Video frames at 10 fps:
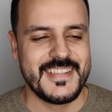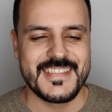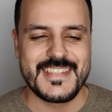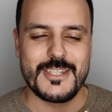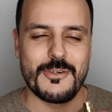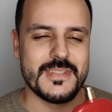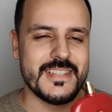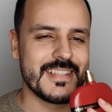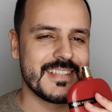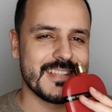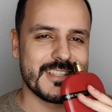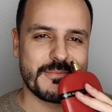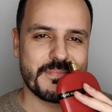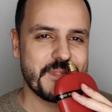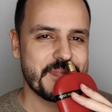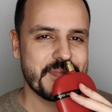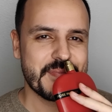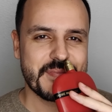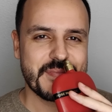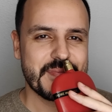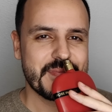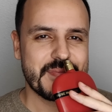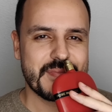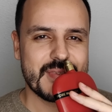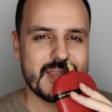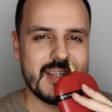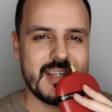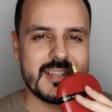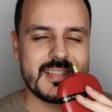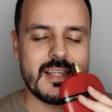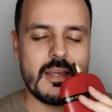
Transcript: It's so addicting. It's